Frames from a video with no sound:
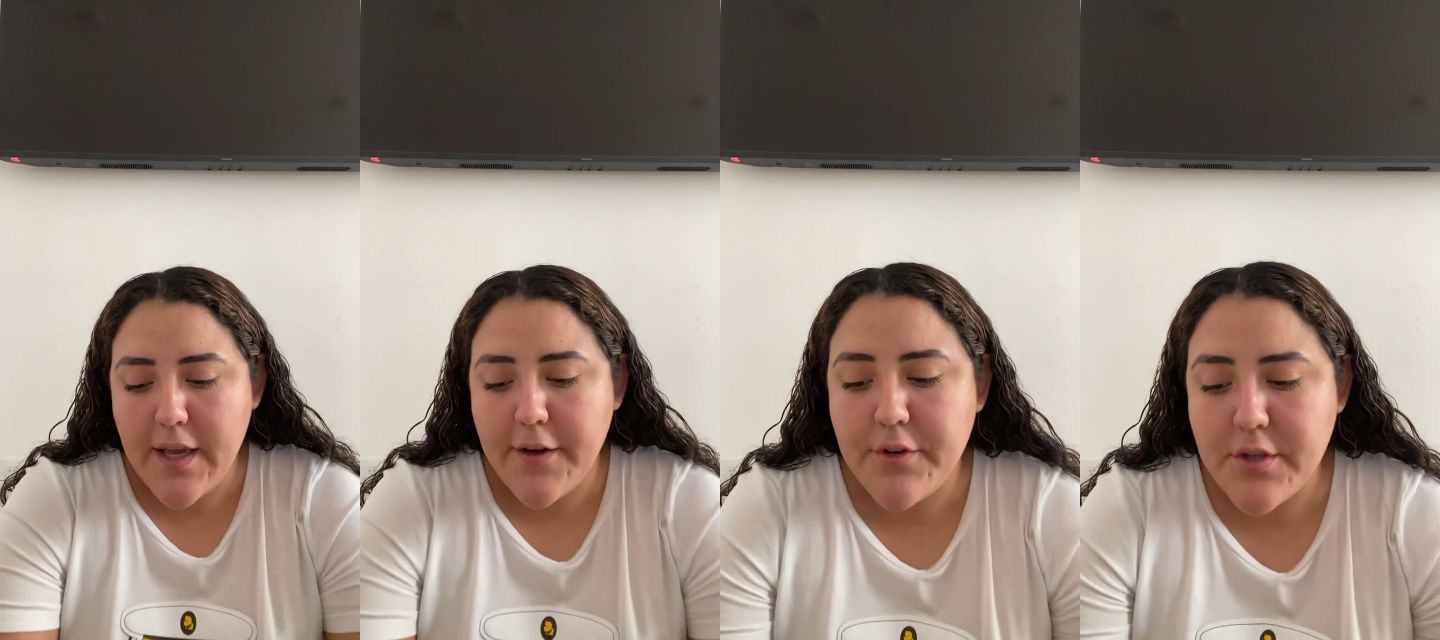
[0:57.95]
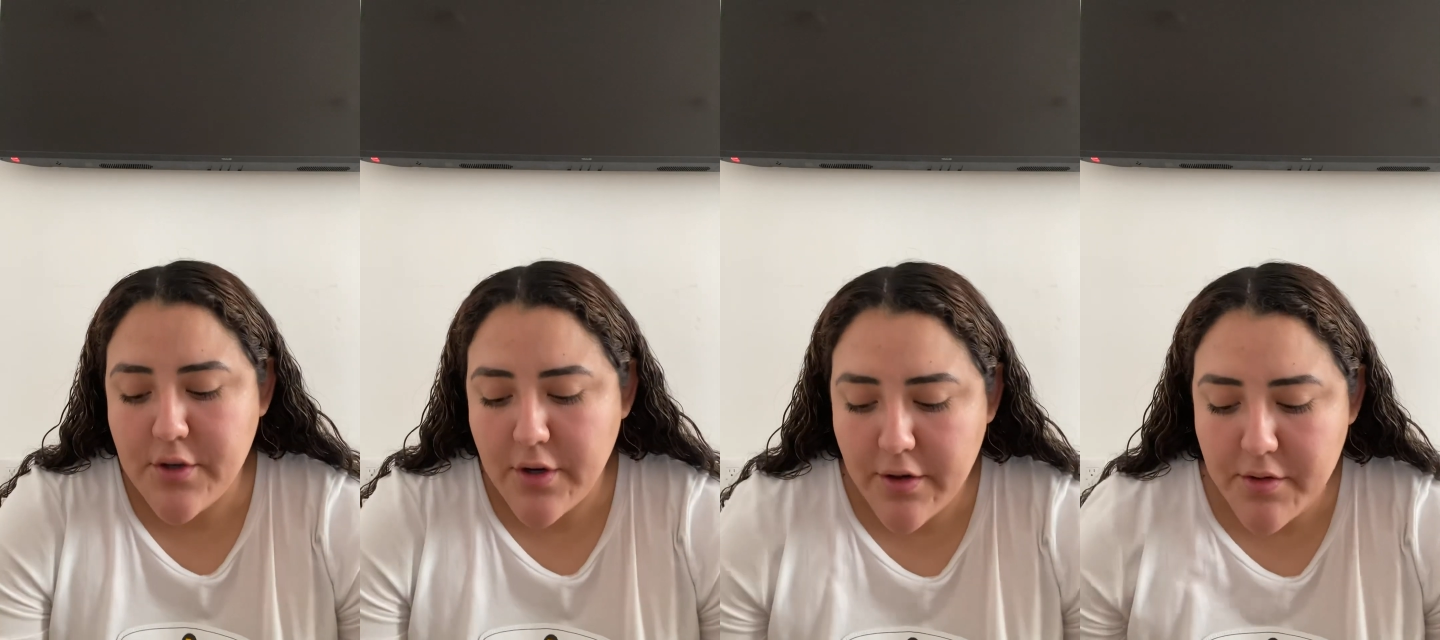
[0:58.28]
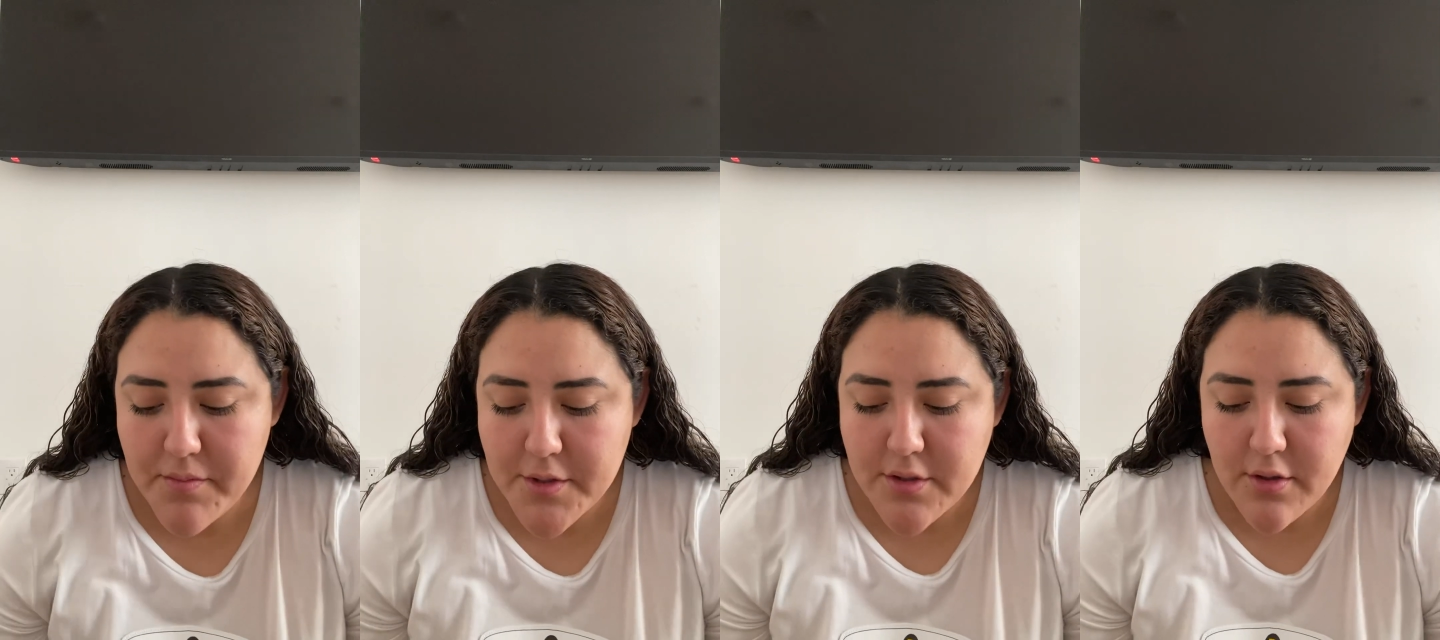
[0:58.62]
Free trade
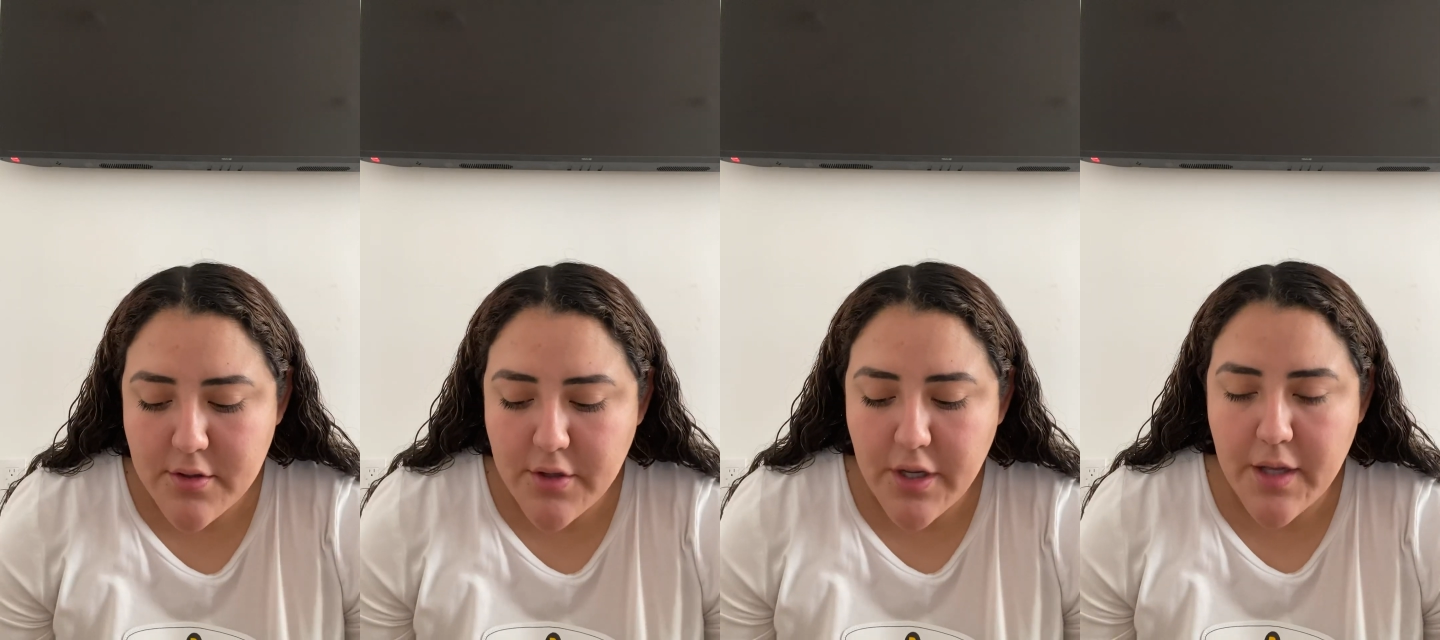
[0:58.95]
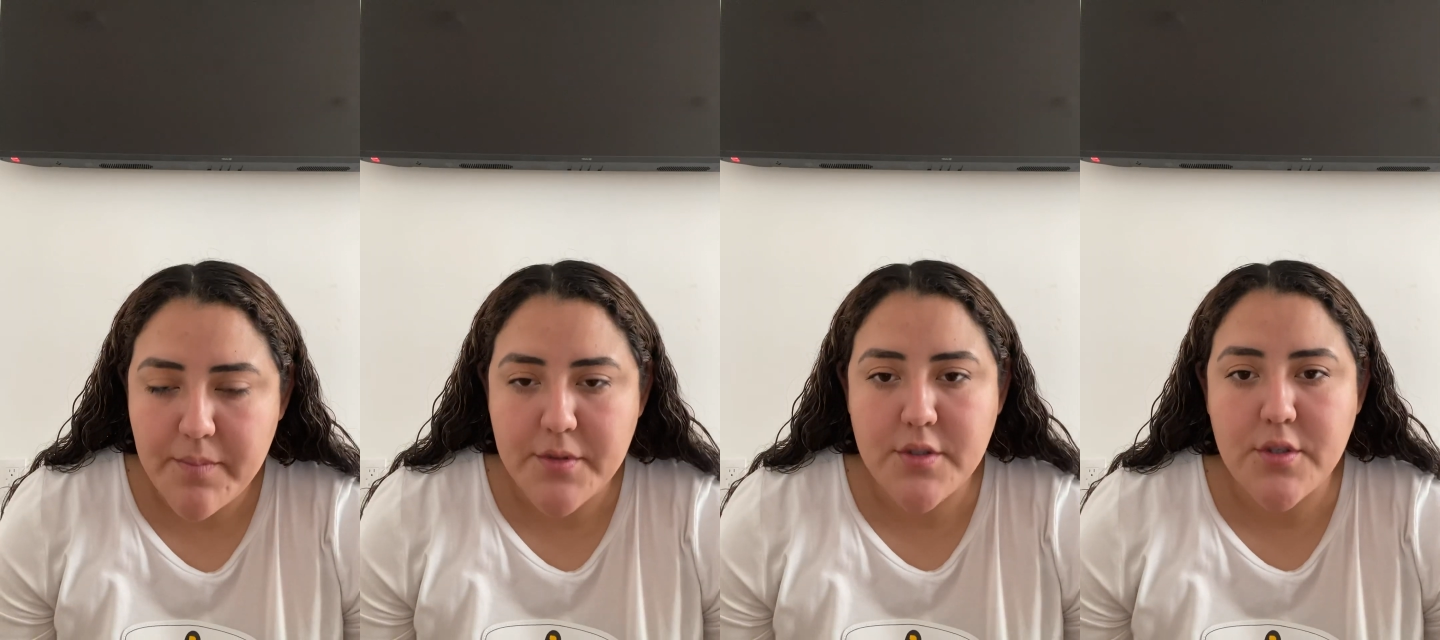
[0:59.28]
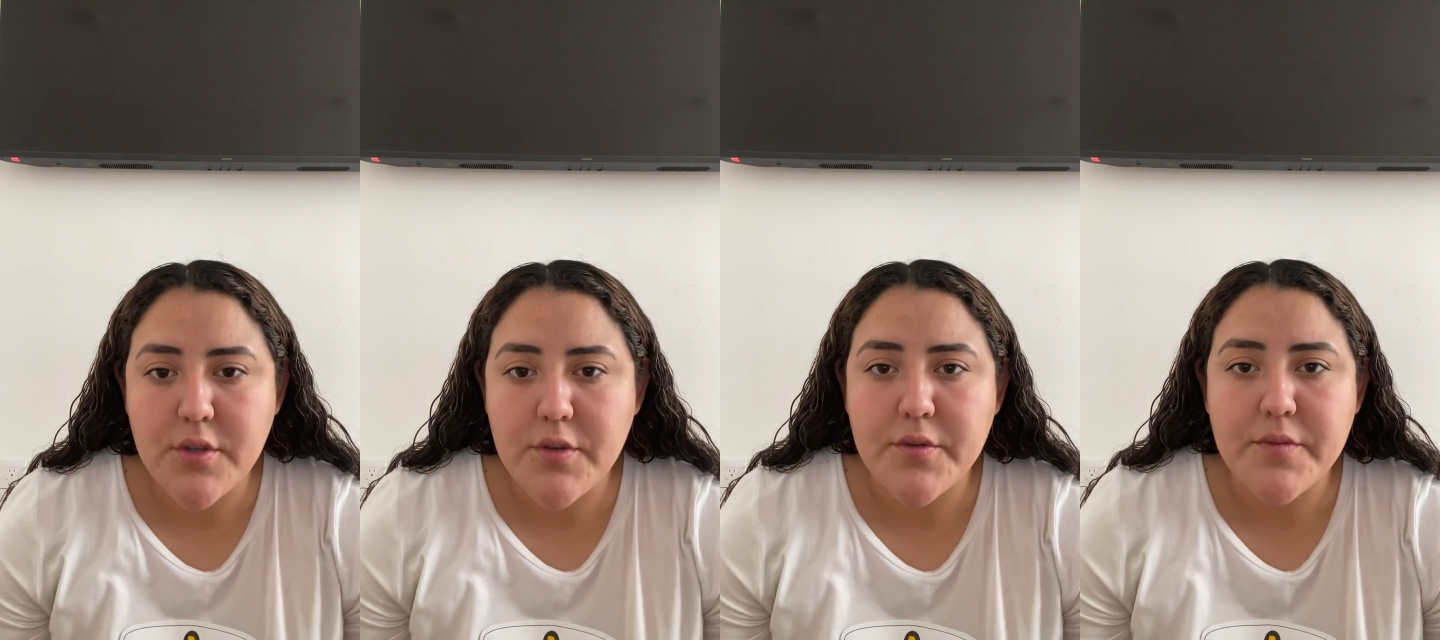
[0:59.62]
agreements also help us
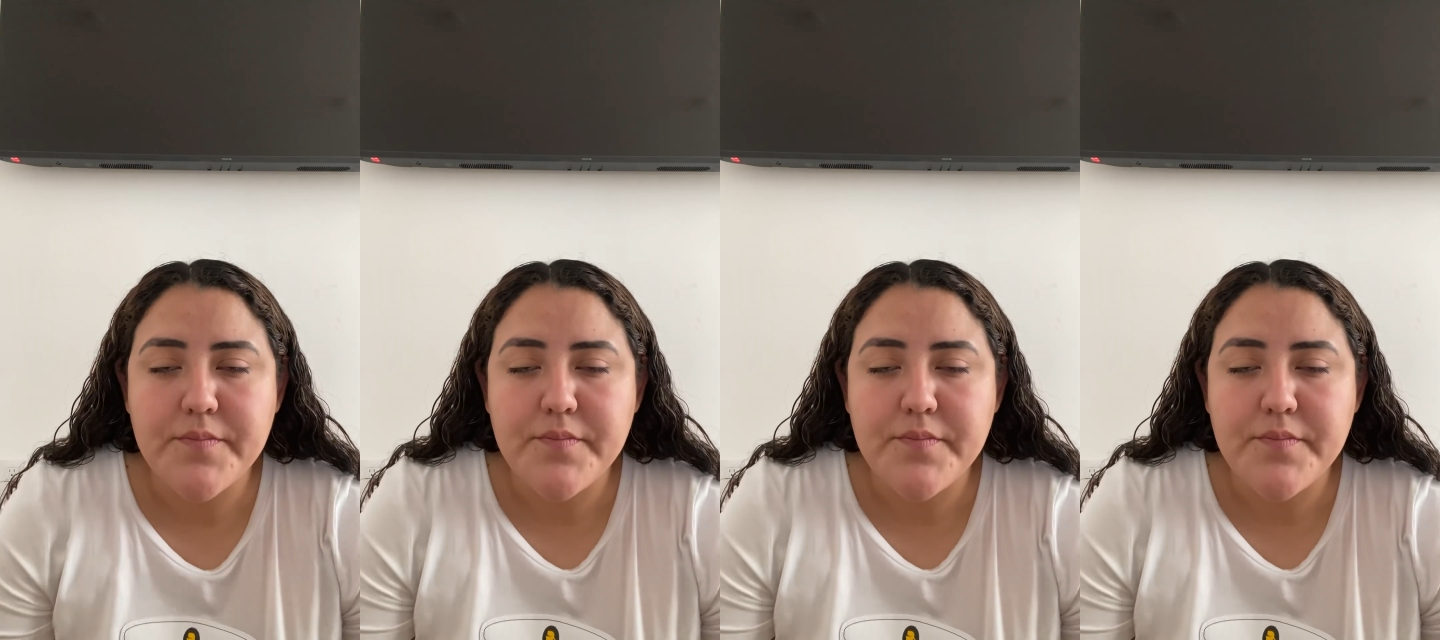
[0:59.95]
to